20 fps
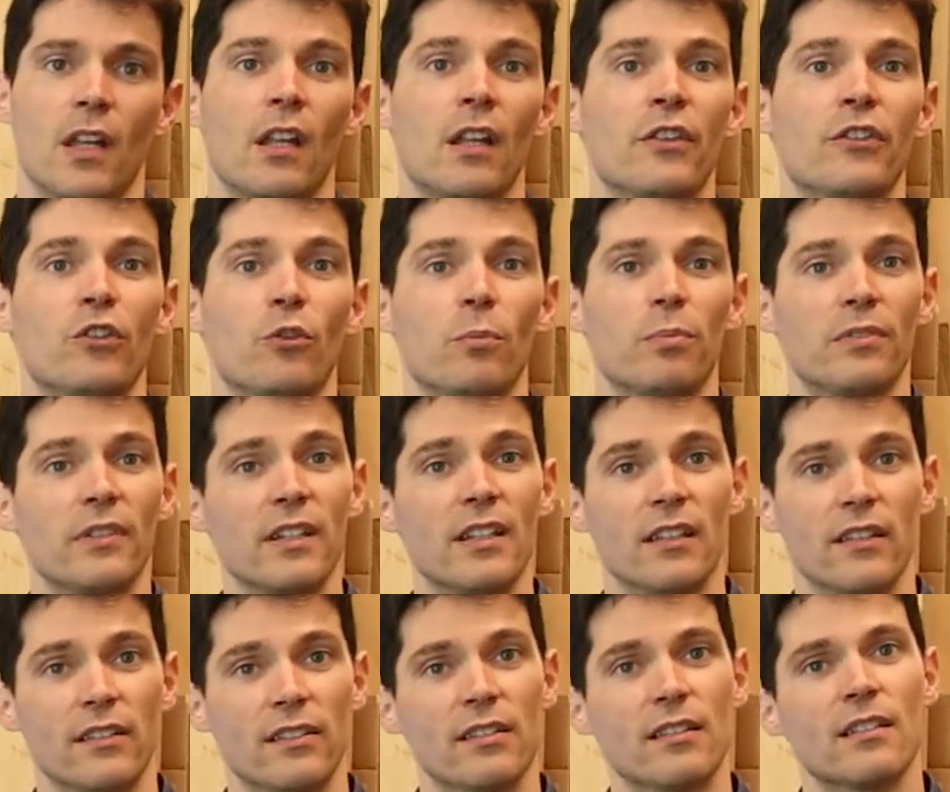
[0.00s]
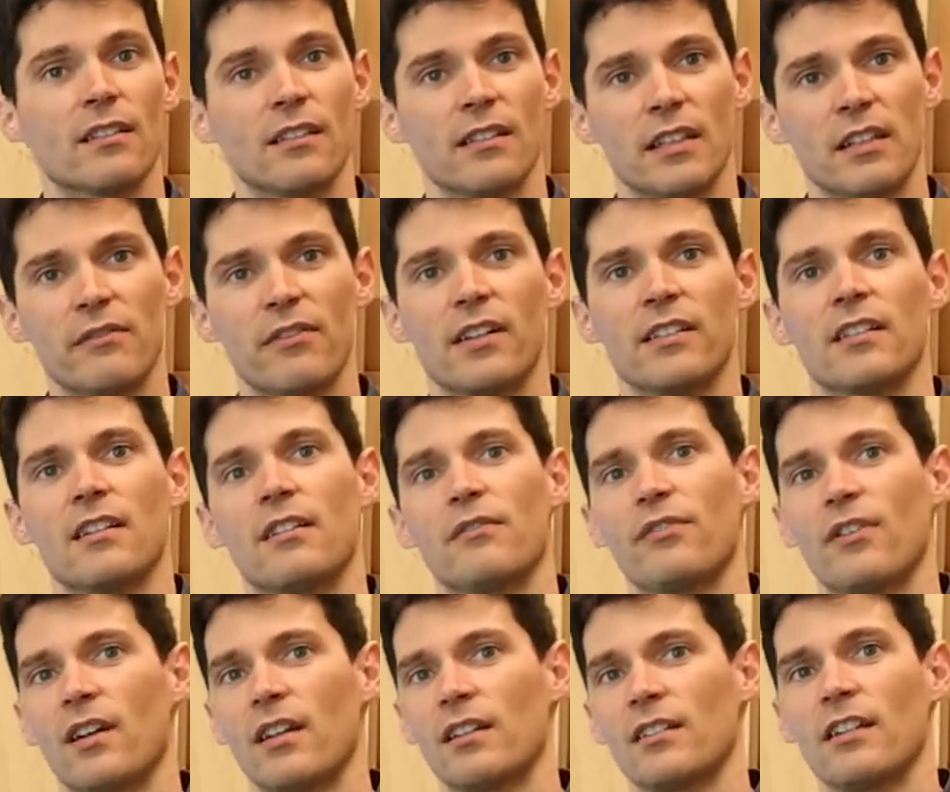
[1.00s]
So please leave
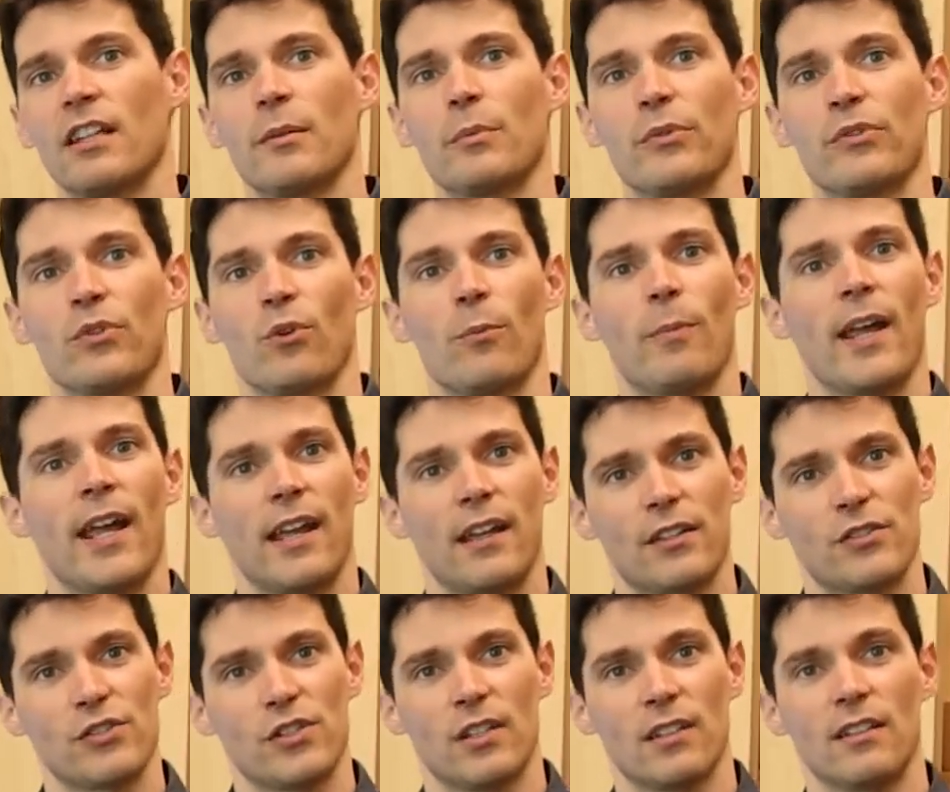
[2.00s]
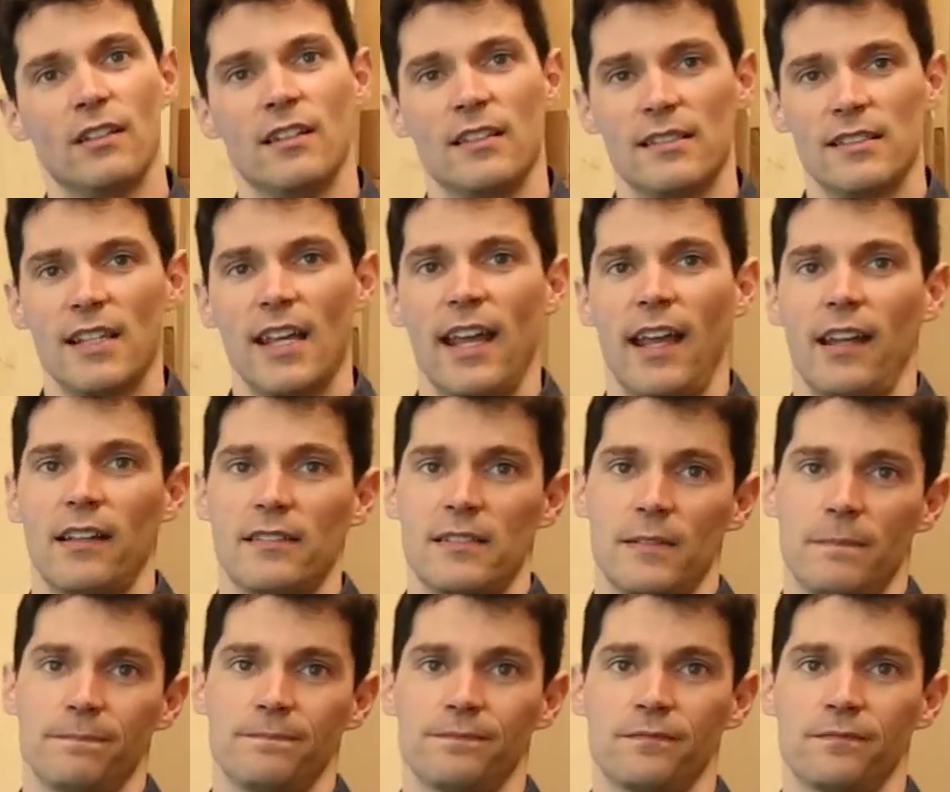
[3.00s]
identifying labels or packaging intact.